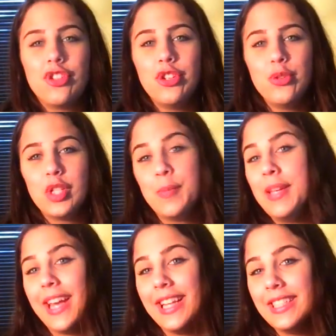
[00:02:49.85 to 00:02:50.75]
Do you
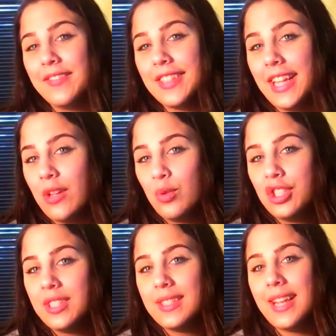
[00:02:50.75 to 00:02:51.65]
speak any different
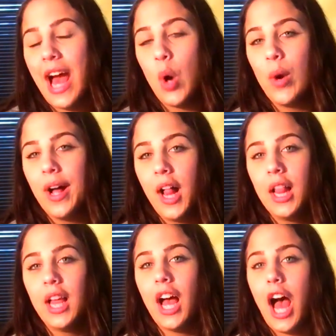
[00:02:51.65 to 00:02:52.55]
languages and how
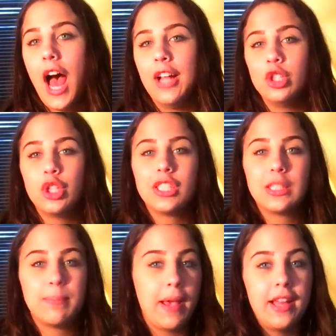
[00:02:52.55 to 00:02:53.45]
well? I took
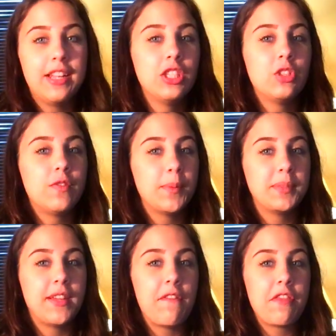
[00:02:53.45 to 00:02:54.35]
Spanish from
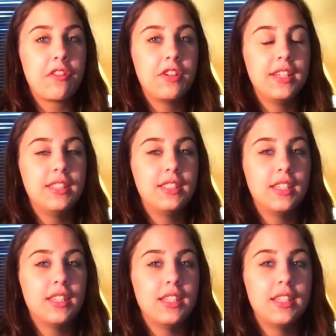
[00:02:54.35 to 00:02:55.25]
7th grade
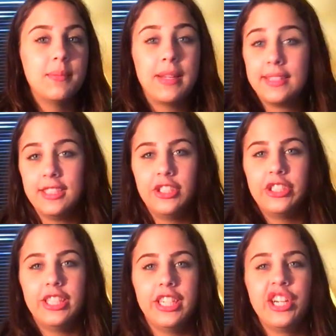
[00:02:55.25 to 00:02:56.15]
to my
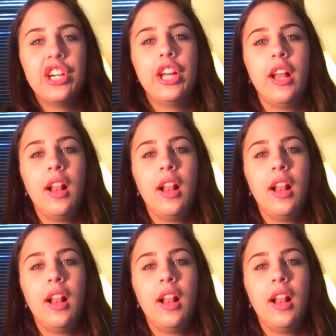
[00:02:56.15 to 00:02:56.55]
senior year.